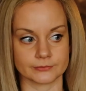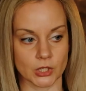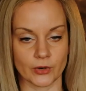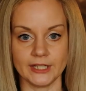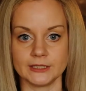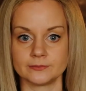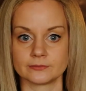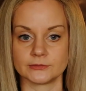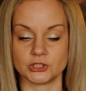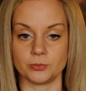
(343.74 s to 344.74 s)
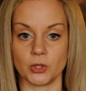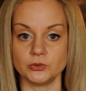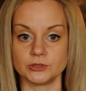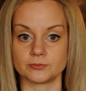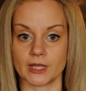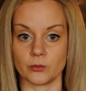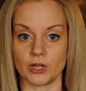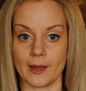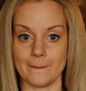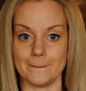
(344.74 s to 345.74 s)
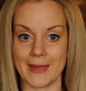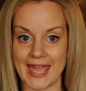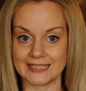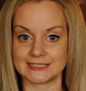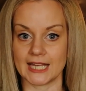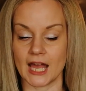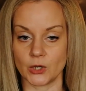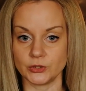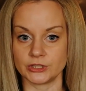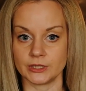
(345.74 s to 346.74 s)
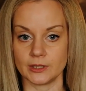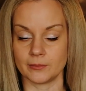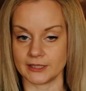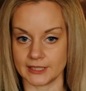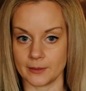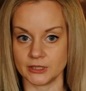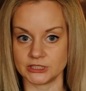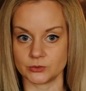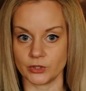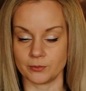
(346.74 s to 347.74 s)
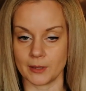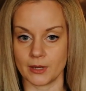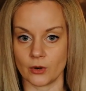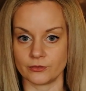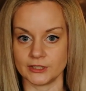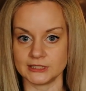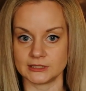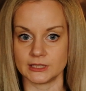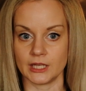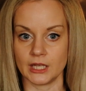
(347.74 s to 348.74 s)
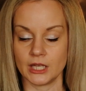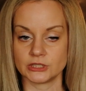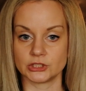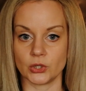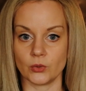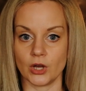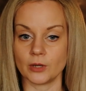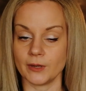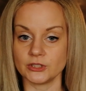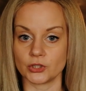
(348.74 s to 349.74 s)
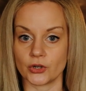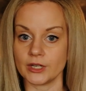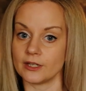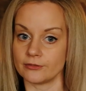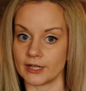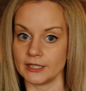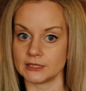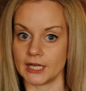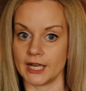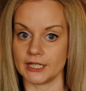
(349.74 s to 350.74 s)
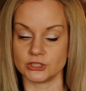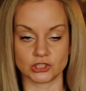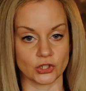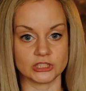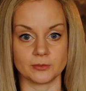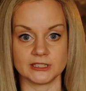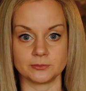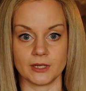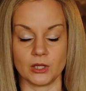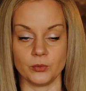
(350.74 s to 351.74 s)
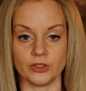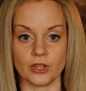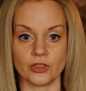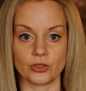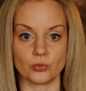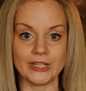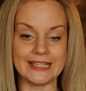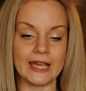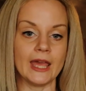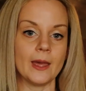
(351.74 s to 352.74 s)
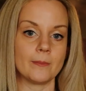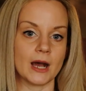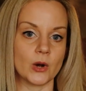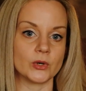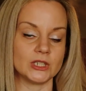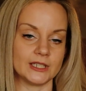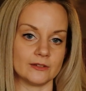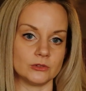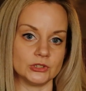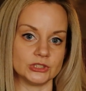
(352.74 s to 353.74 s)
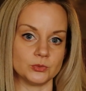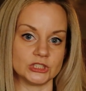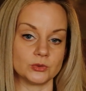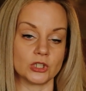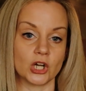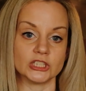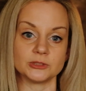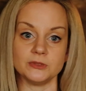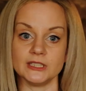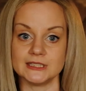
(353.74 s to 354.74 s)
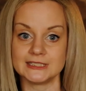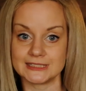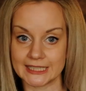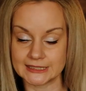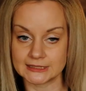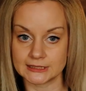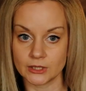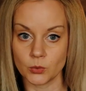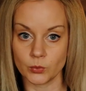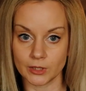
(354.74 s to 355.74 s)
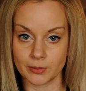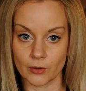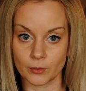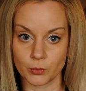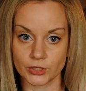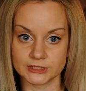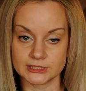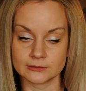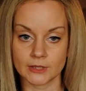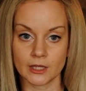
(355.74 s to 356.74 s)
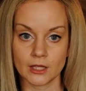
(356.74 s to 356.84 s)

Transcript: Alright, suppose I want to max out my damage with my Power Fists. So on my turn in a fight, I charge my spell with 3 power levels, which will cost me 6 willpower points.